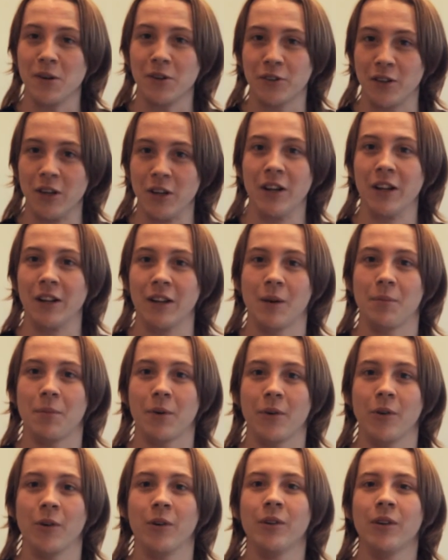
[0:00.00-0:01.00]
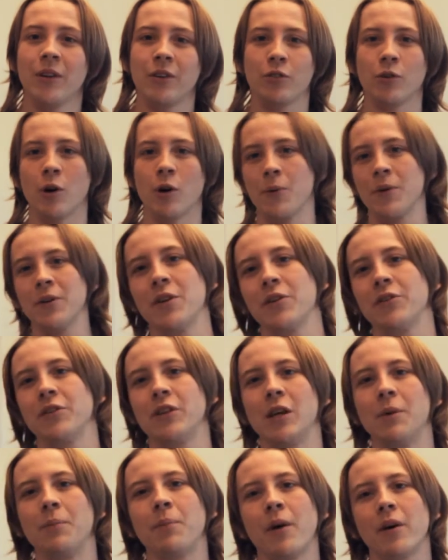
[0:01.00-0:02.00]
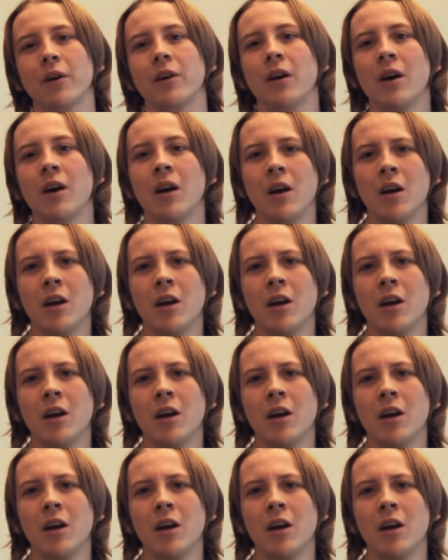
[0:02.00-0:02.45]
be a skating leprechaun. So I to the skate park.